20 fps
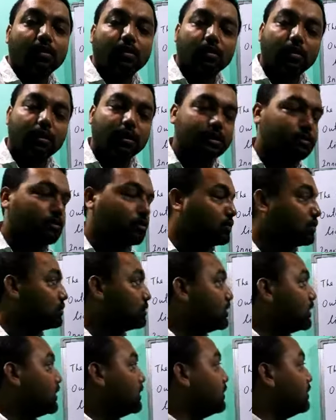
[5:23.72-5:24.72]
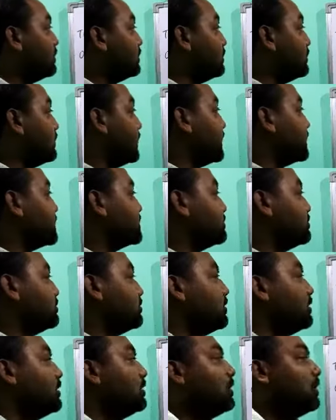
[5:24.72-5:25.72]
Next, go to the next
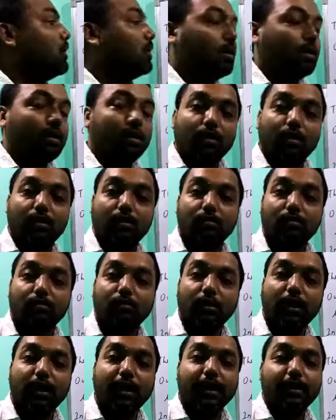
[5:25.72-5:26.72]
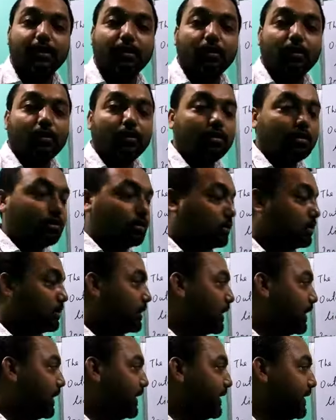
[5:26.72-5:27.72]
layer, or
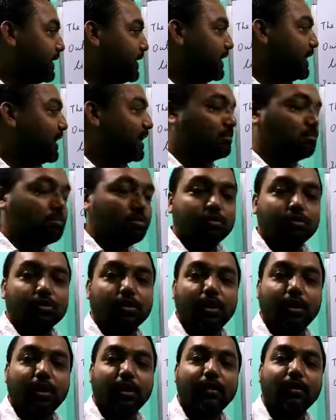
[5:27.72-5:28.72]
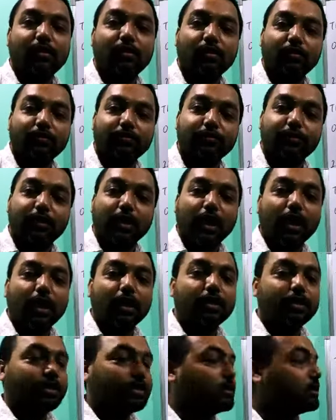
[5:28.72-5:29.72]
the innermost layer of the
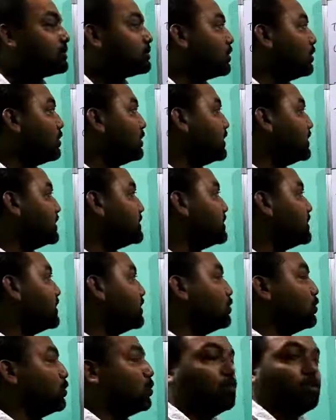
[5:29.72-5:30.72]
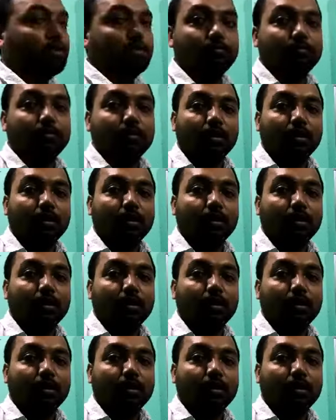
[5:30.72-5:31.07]
earth, that is called as the core.